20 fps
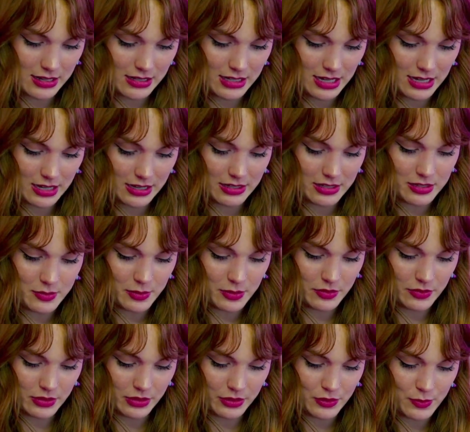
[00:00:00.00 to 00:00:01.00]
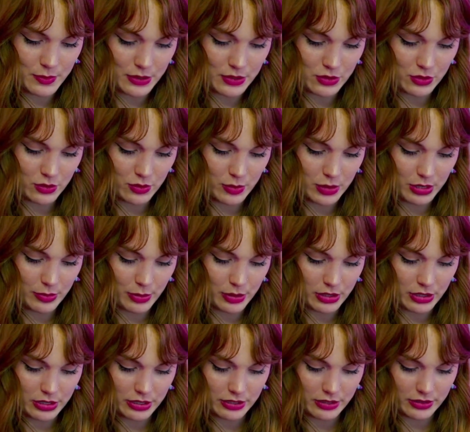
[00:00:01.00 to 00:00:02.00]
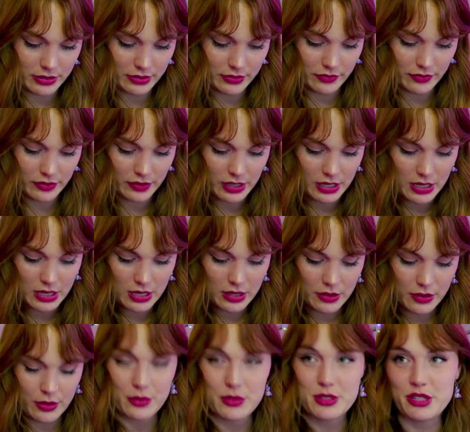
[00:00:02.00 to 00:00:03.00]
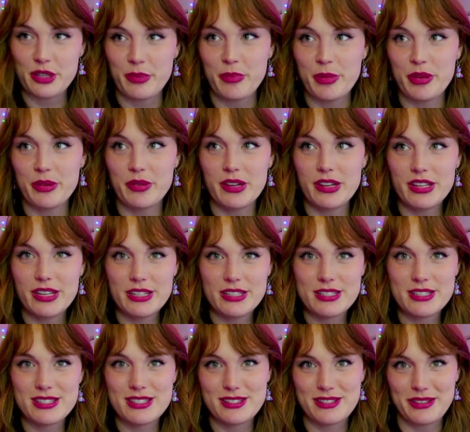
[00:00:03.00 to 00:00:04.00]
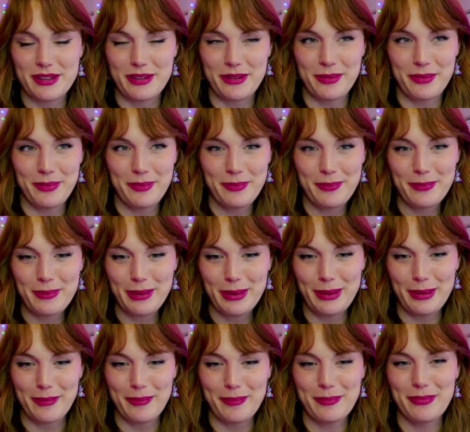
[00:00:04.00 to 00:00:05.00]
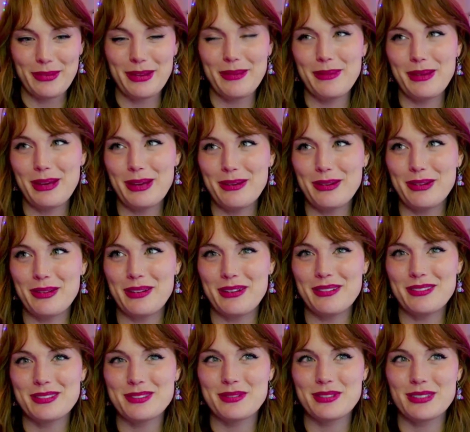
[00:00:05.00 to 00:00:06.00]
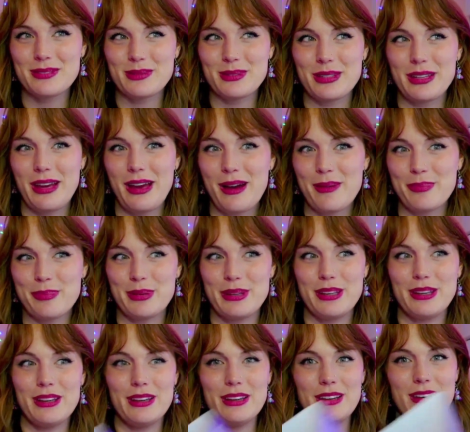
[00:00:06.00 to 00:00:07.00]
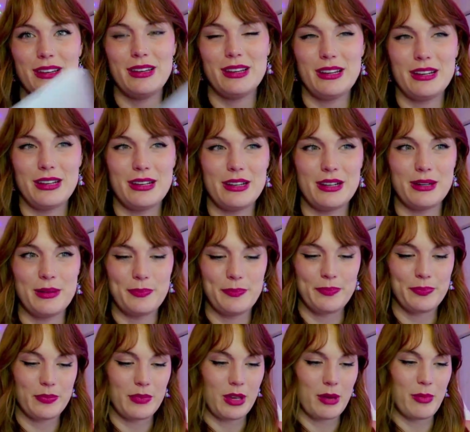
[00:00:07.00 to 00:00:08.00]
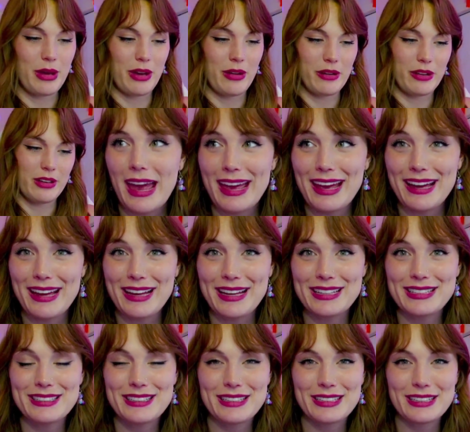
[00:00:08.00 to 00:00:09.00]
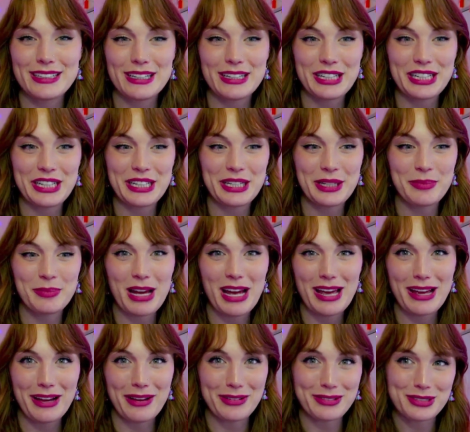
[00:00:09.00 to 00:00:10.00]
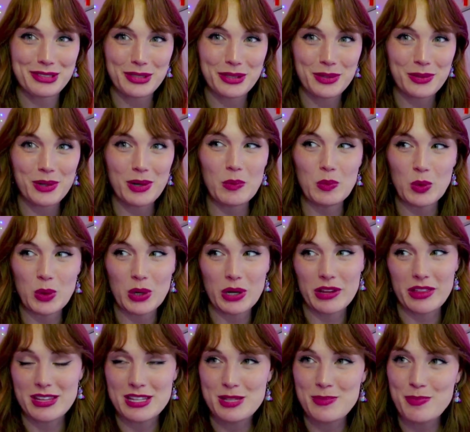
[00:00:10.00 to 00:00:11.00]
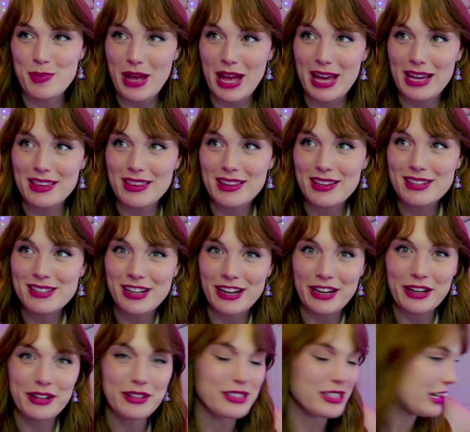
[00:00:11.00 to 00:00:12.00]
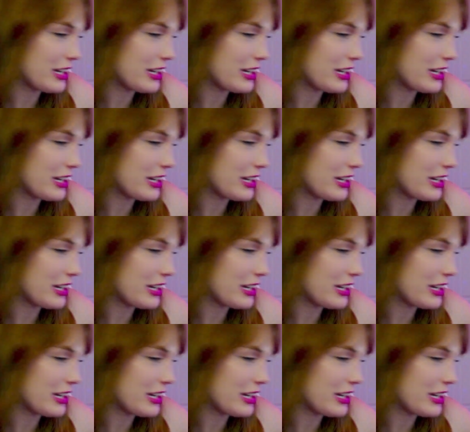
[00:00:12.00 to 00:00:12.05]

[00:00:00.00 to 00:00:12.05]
yeah, it's been really special to be a part of those communities. So yeah, I, I don't know, I was really, really happy um, about it. And Um, I also wore this bag the entire